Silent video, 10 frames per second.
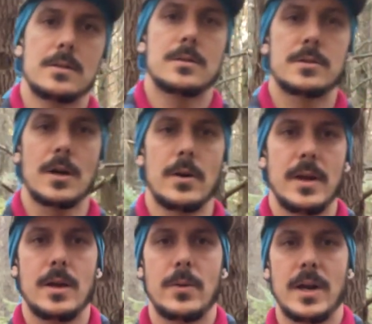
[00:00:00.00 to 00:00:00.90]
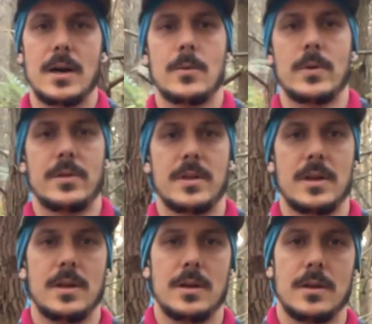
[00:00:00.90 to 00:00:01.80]
So here we are with
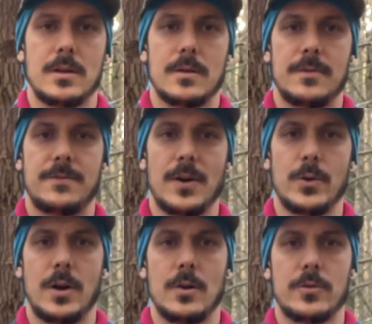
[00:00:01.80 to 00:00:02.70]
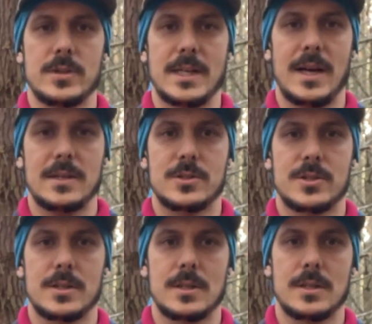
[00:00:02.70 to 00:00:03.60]
the phone holder attached.